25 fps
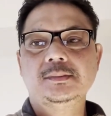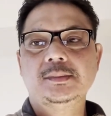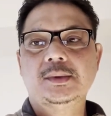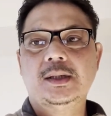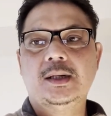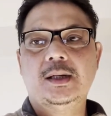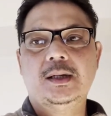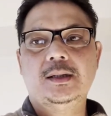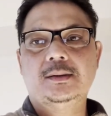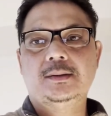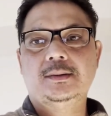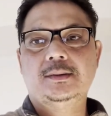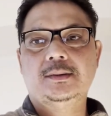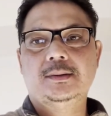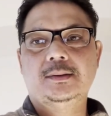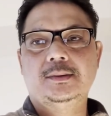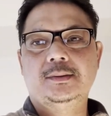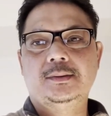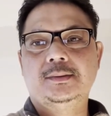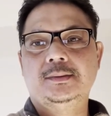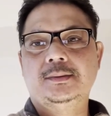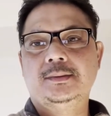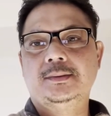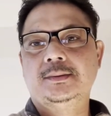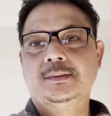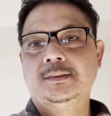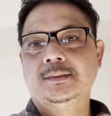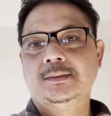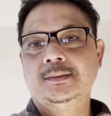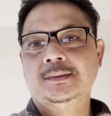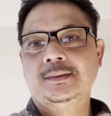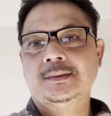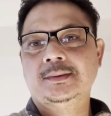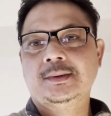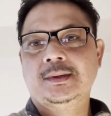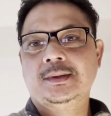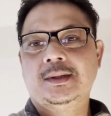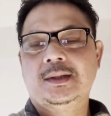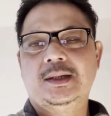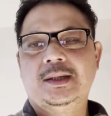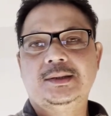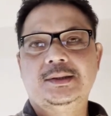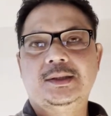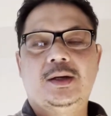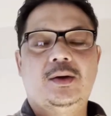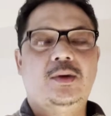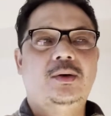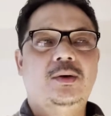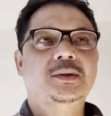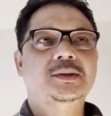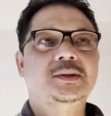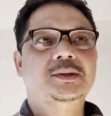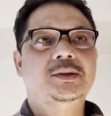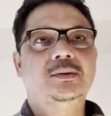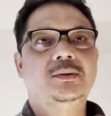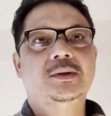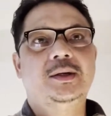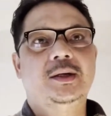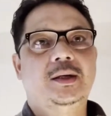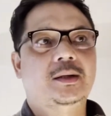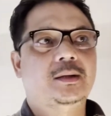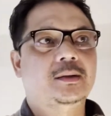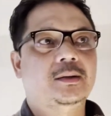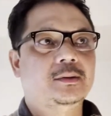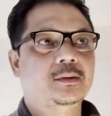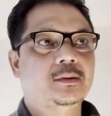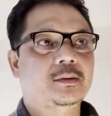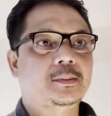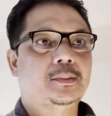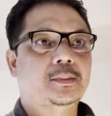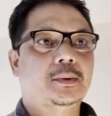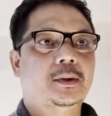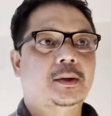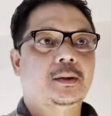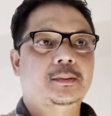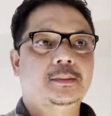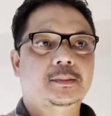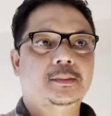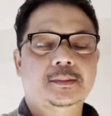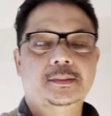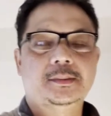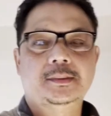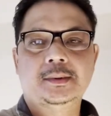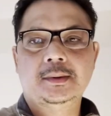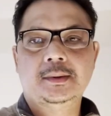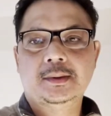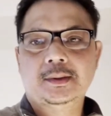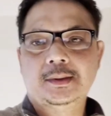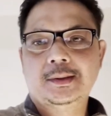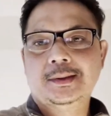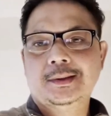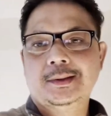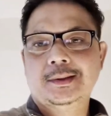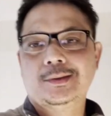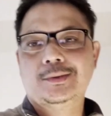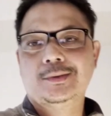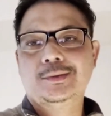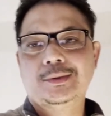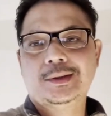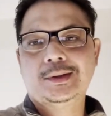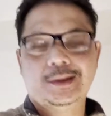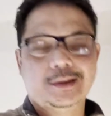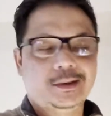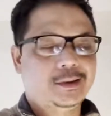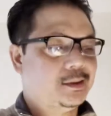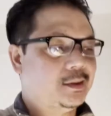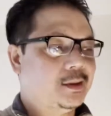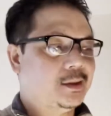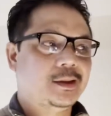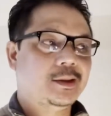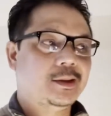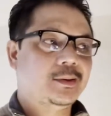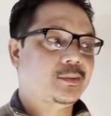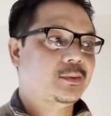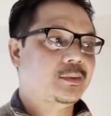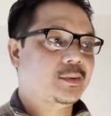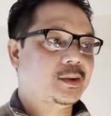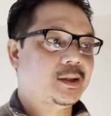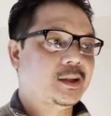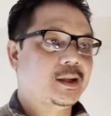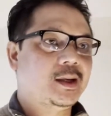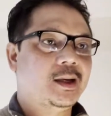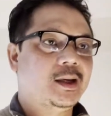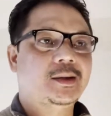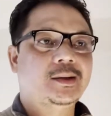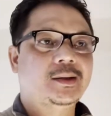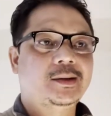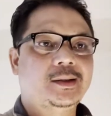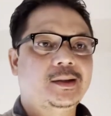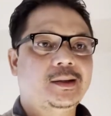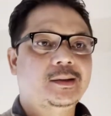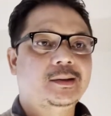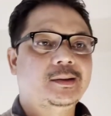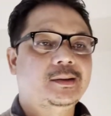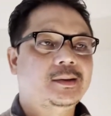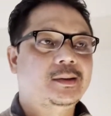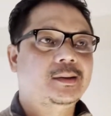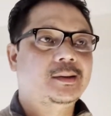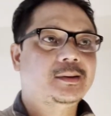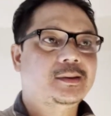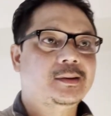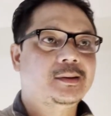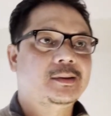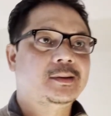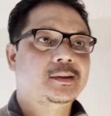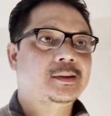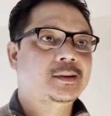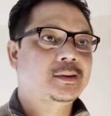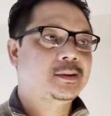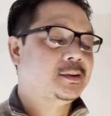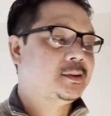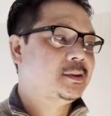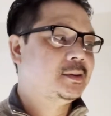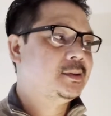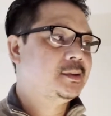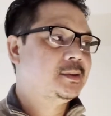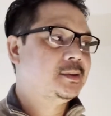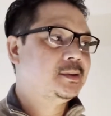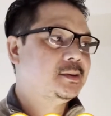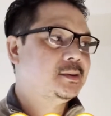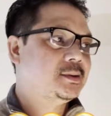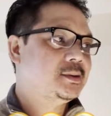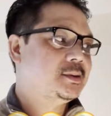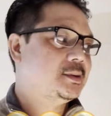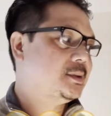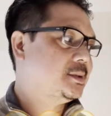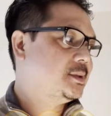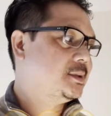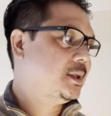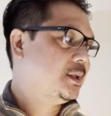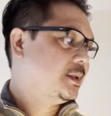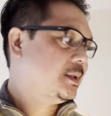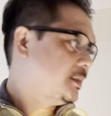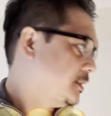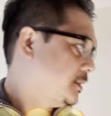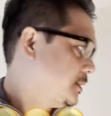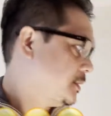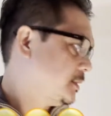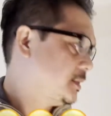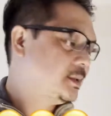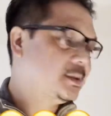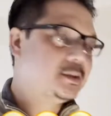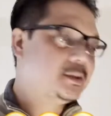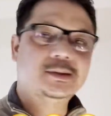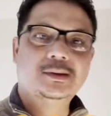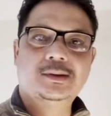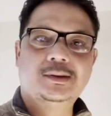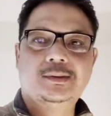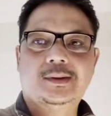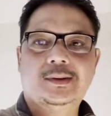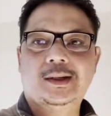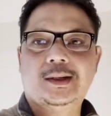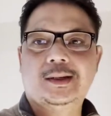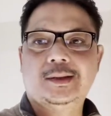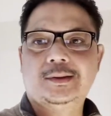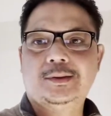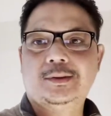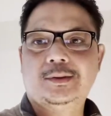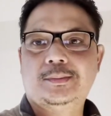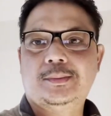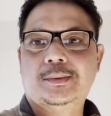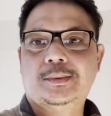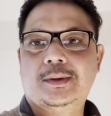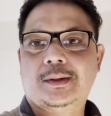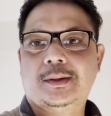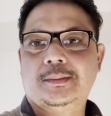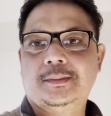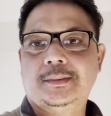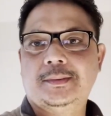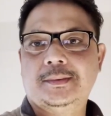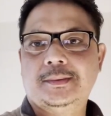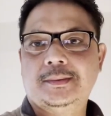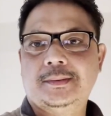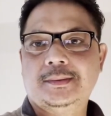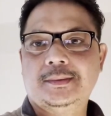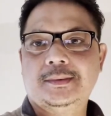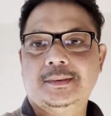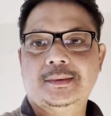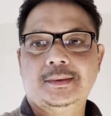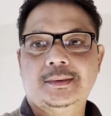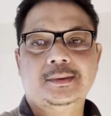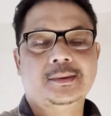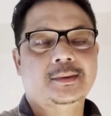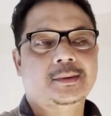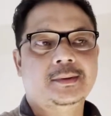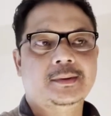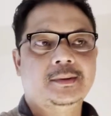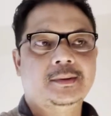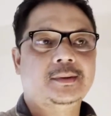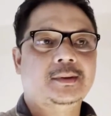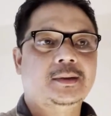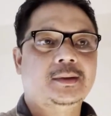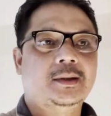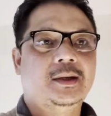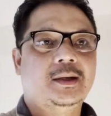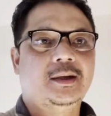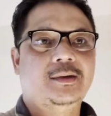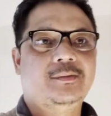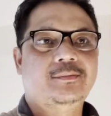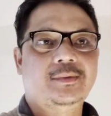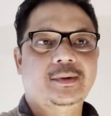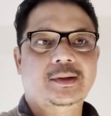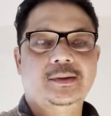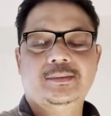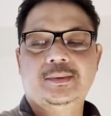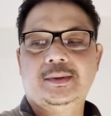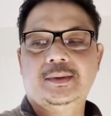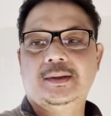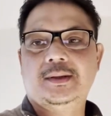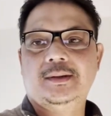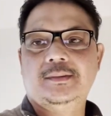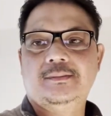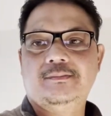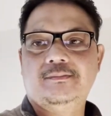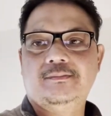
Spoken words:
I don't know. He said, oh, it's okay. No problem. Good thing. And I heard, he said, it's alright. No problem. I feel really.